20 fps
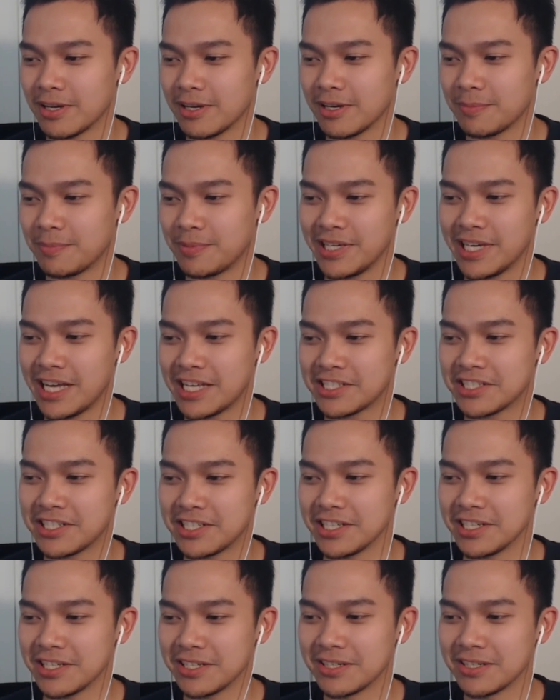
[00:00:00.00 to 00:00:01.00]
a
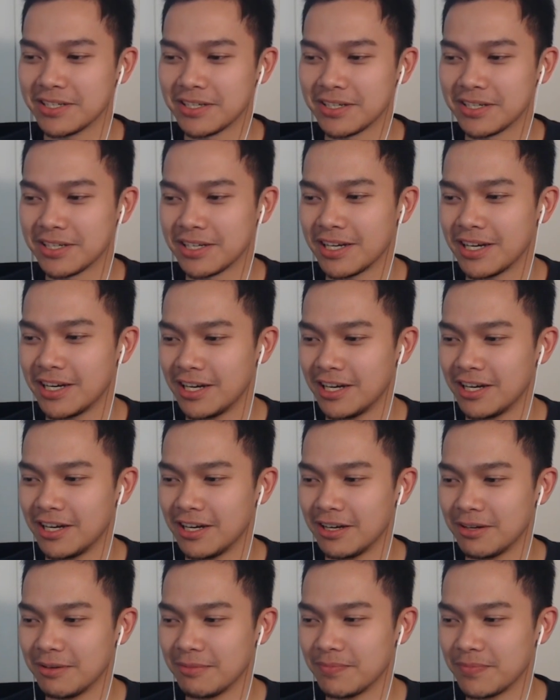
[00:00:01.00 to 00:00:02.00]
PhD,
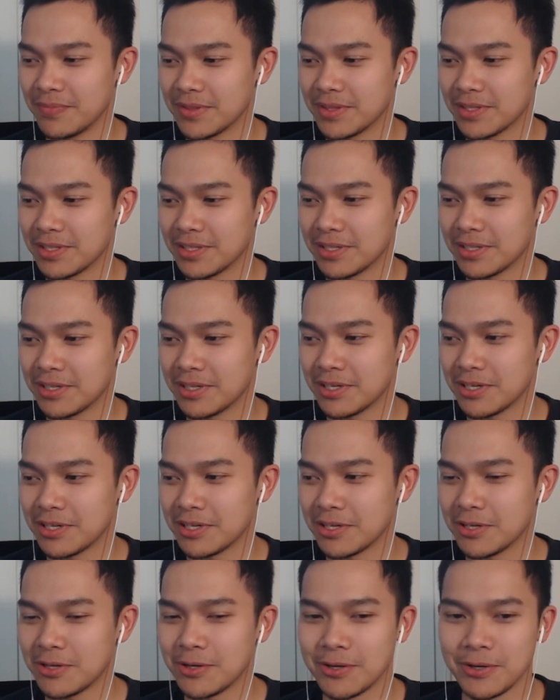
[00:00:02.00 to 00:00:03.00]

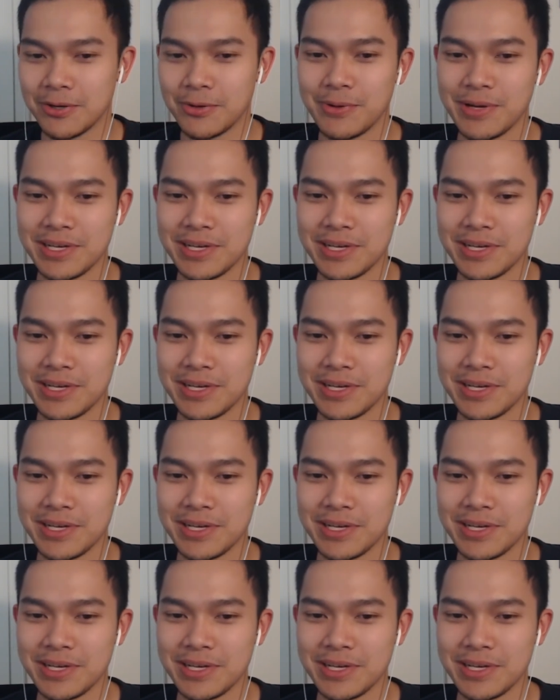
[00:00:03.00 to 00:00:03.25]
who